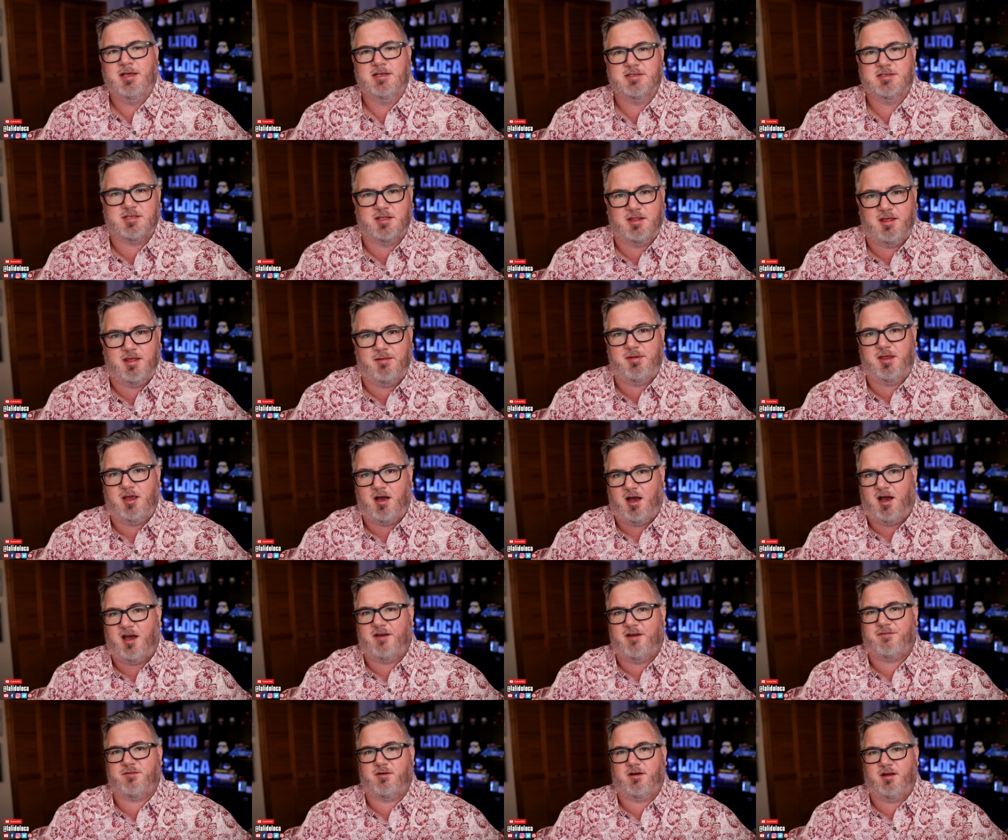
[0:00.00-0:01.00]
So let me
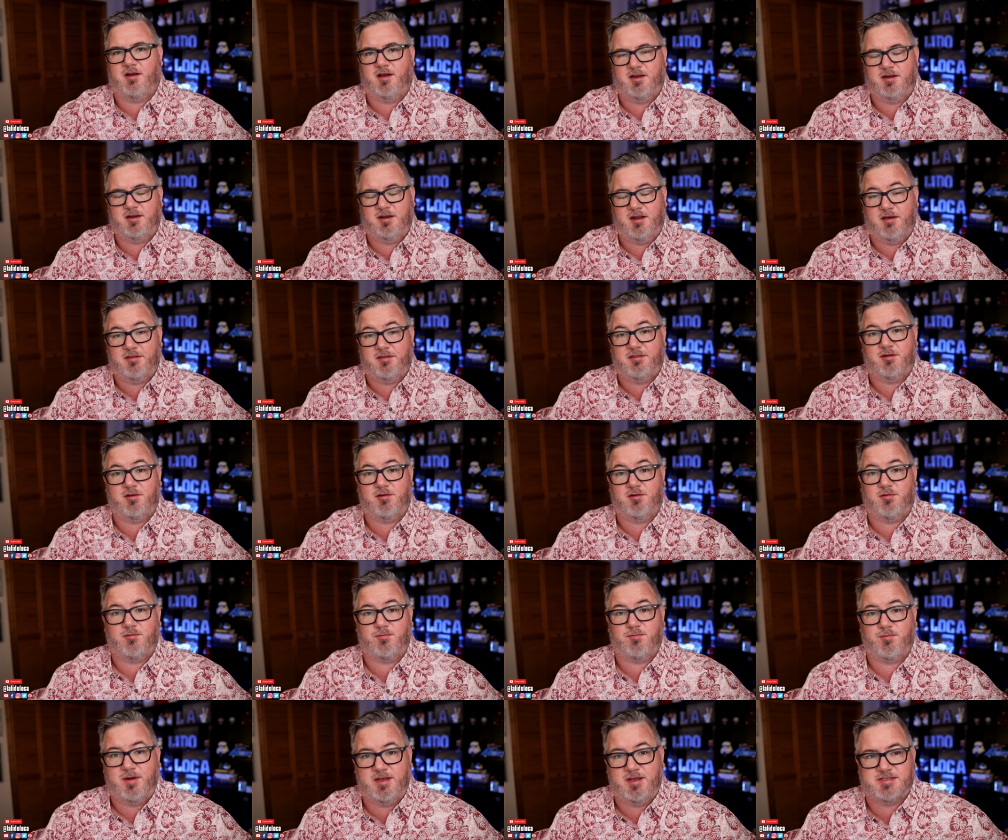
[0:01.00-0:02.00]
offer
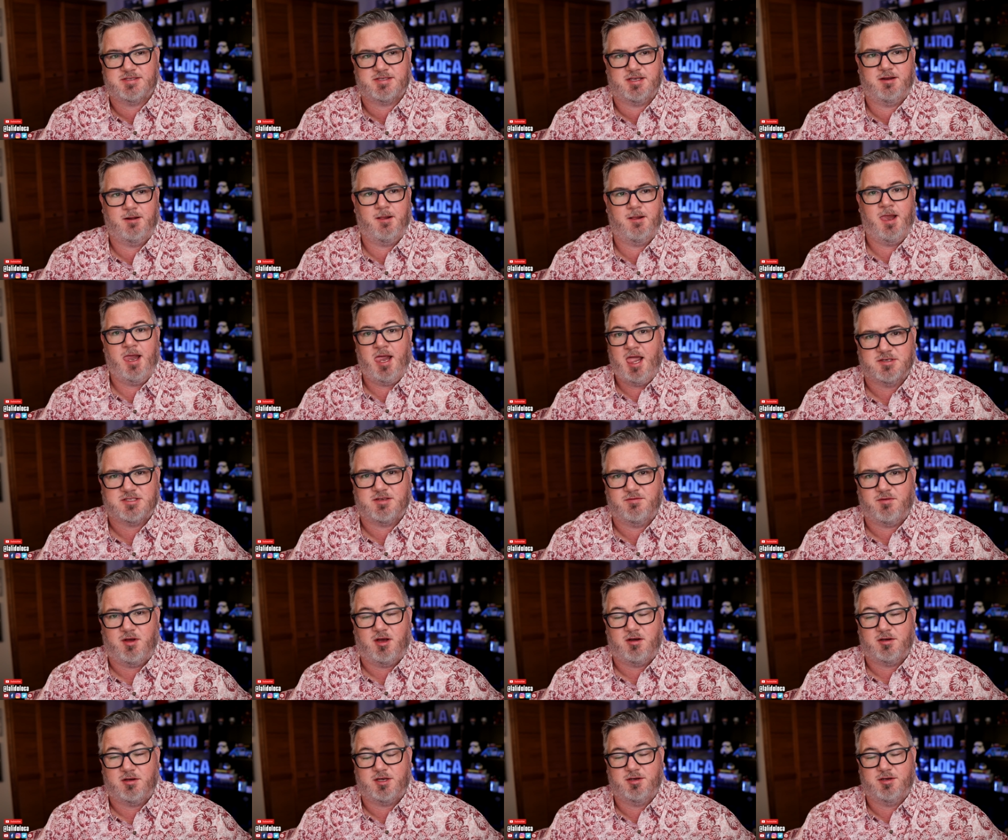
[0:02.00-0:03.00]
another reason. First
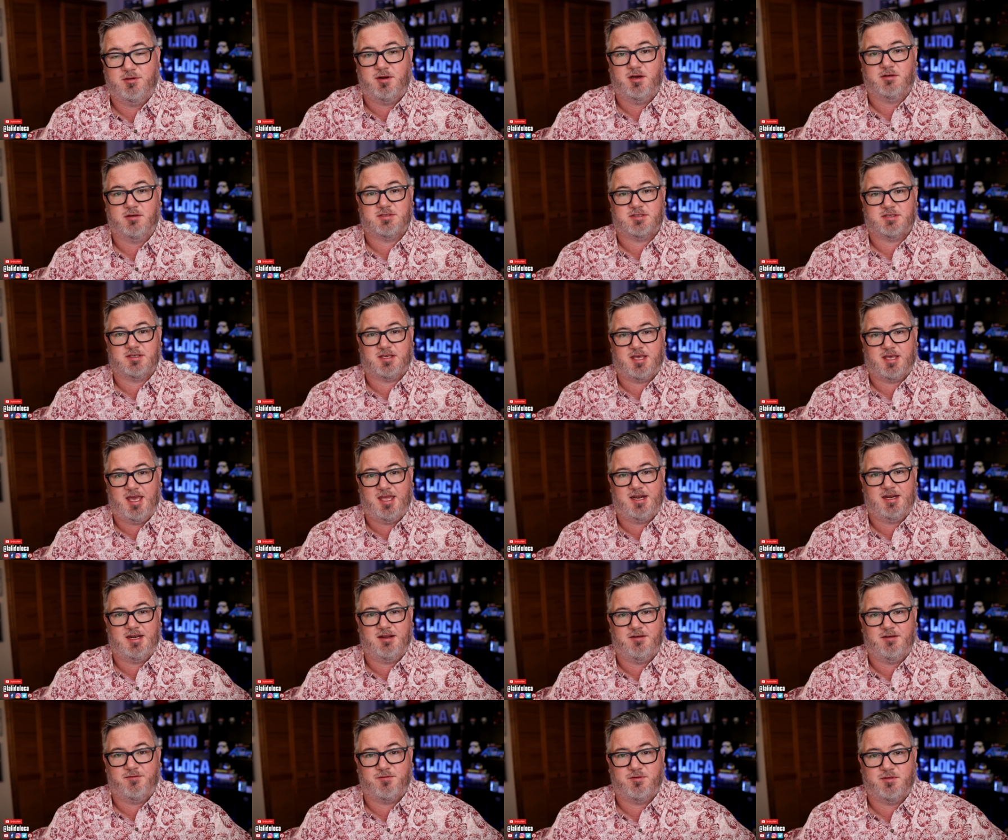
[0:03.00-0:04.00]
of all, kudos to
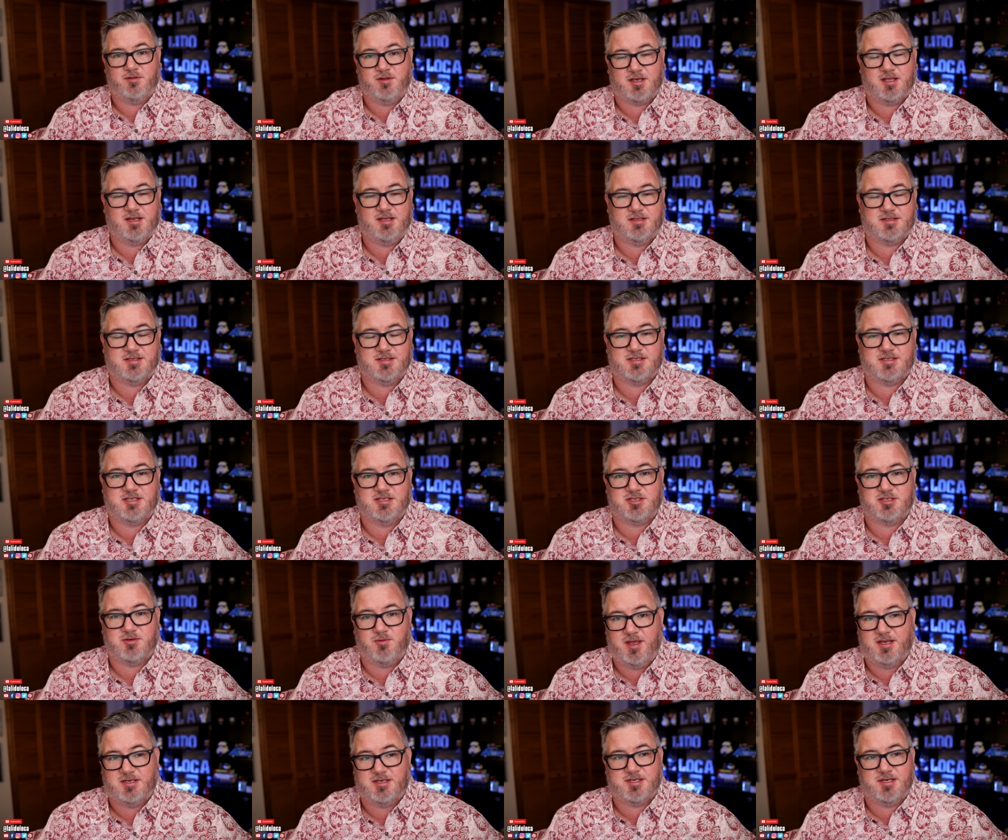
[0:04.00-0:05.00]
Canada for looking at the
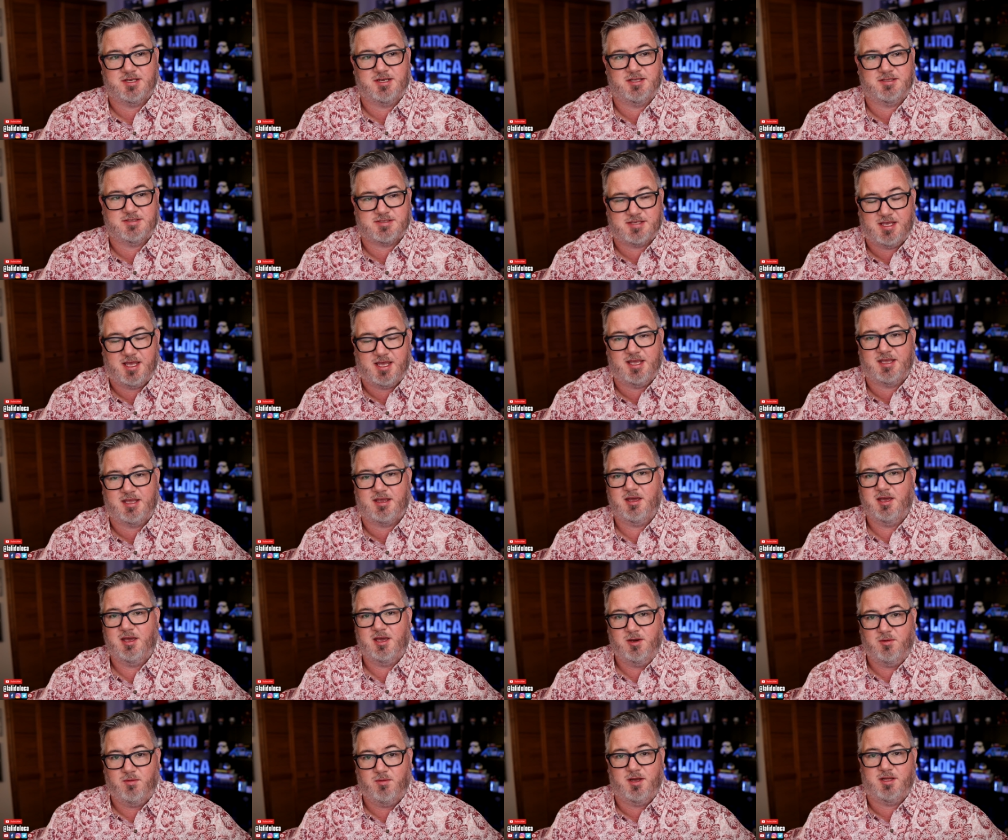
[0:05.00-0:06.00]
situation and saying,
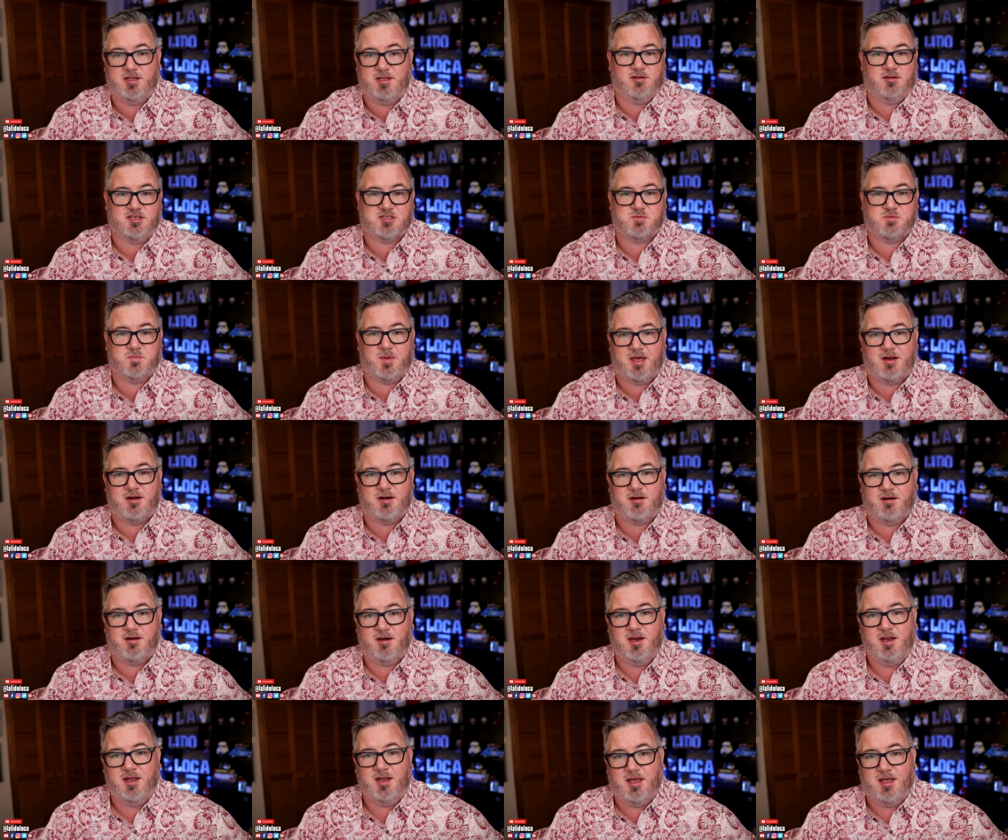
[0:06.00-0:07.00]
well, it looks
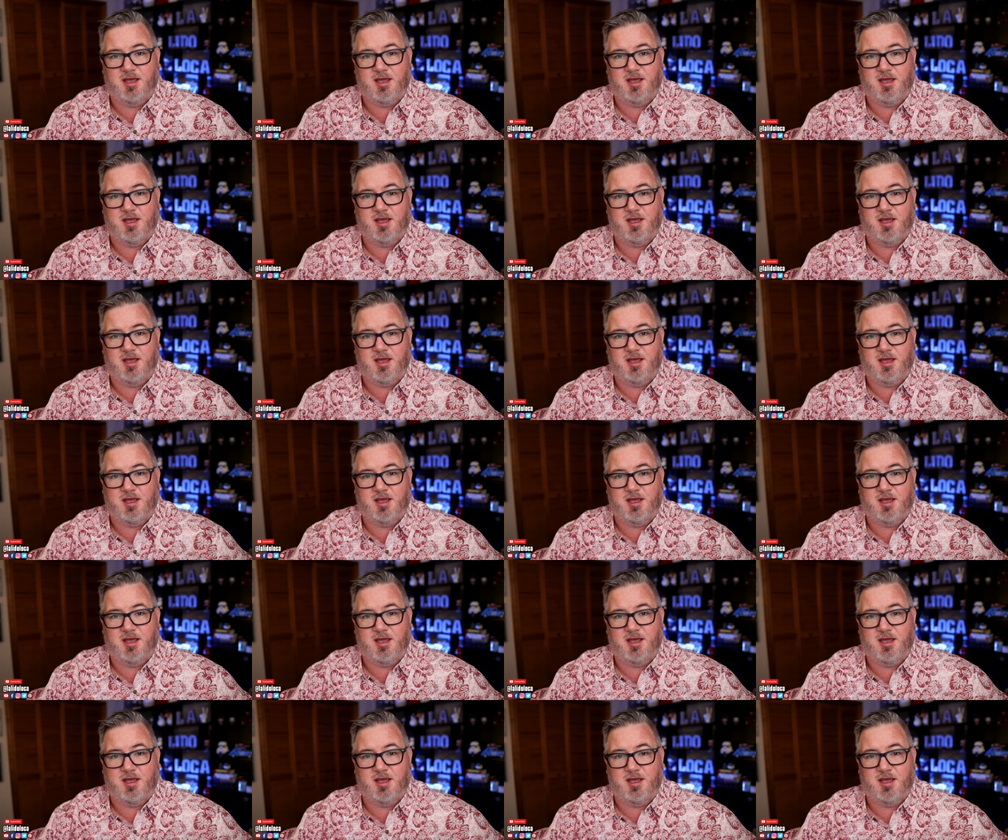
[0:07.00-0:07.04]
better.